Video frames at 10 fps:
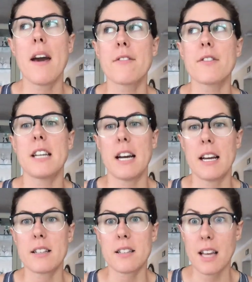every
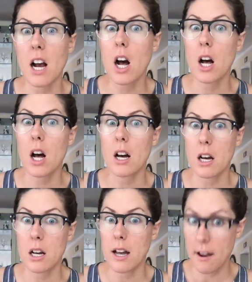night, like
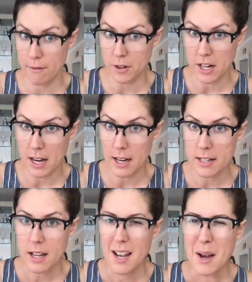every
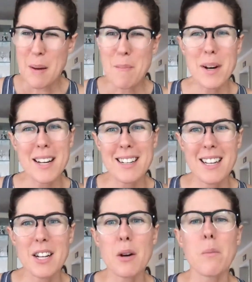night but
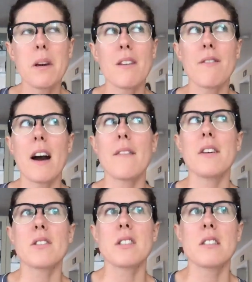you know being five
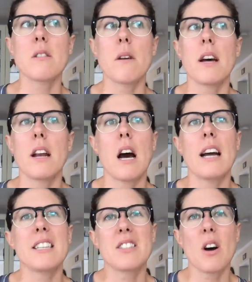years into it
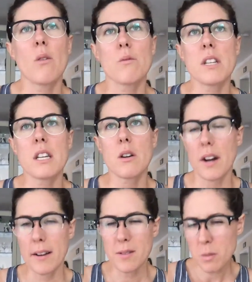i don't really
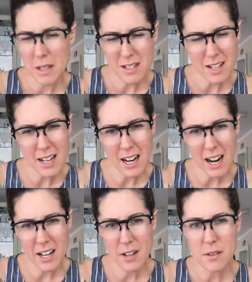crave sweets like
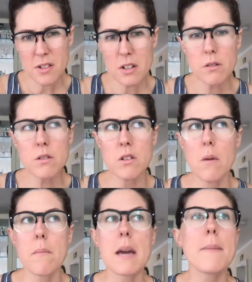i used to
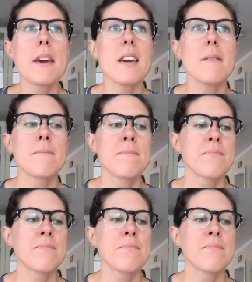so maybe